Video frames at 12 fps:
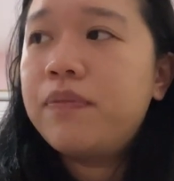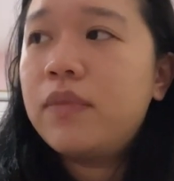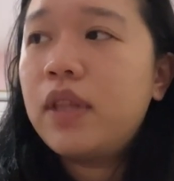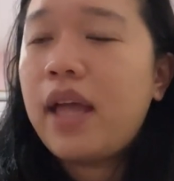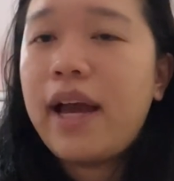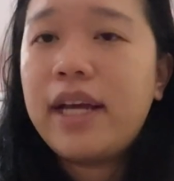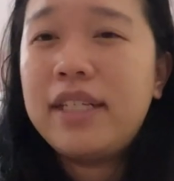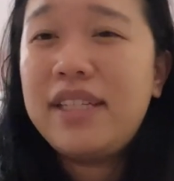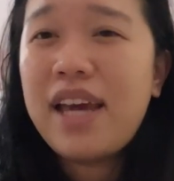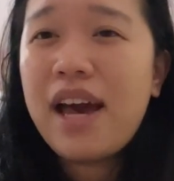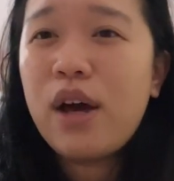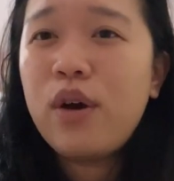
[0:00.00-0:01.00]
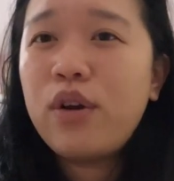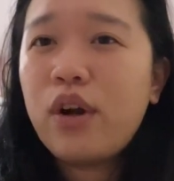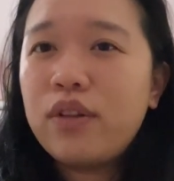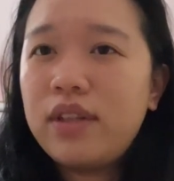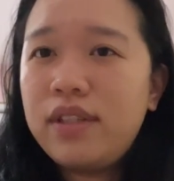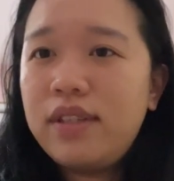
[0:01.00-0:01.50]
lying down?
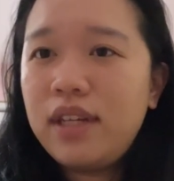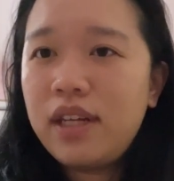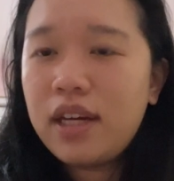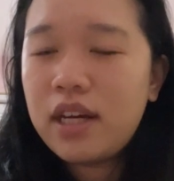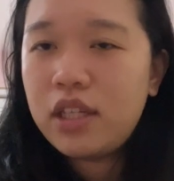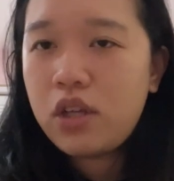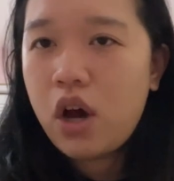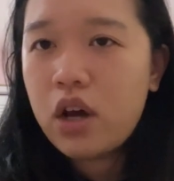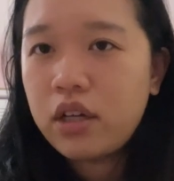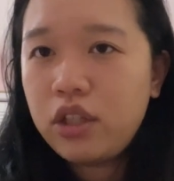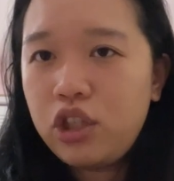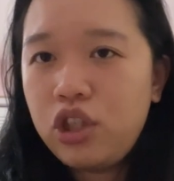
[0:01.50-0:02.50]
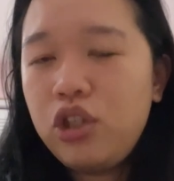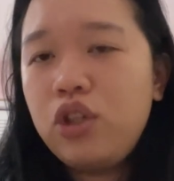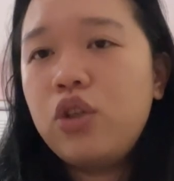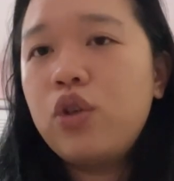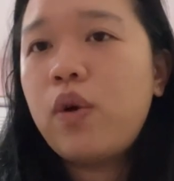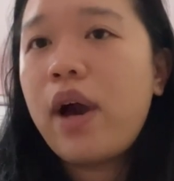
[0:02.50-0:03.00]
Are they sitting and talking to
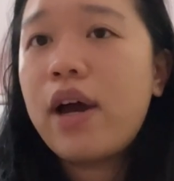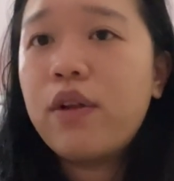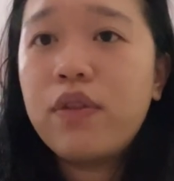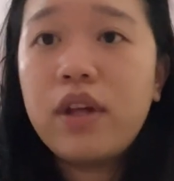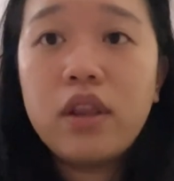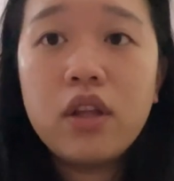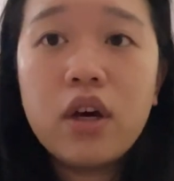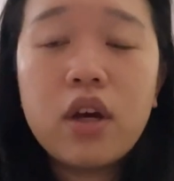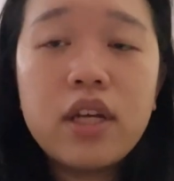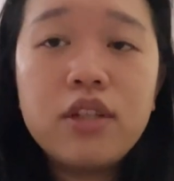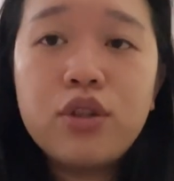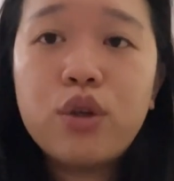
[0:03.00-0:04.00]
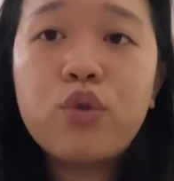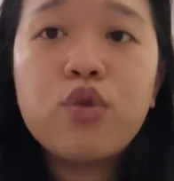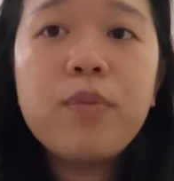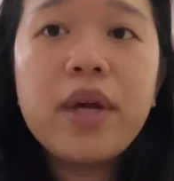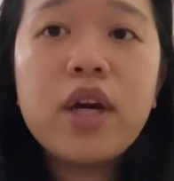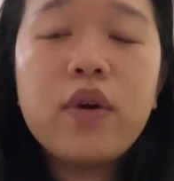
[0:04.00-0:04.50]
you? How do they look? Is their
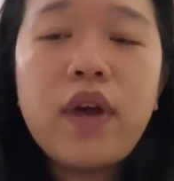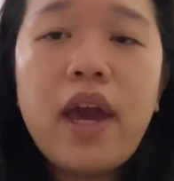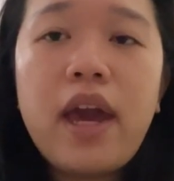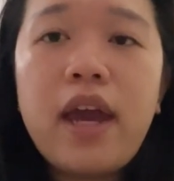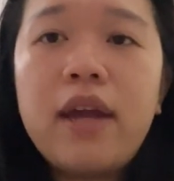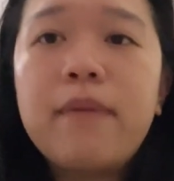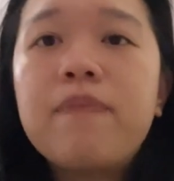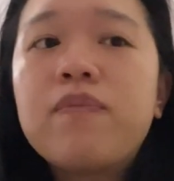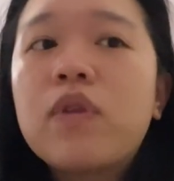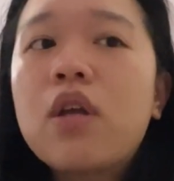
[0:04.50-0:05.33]
grooming okay?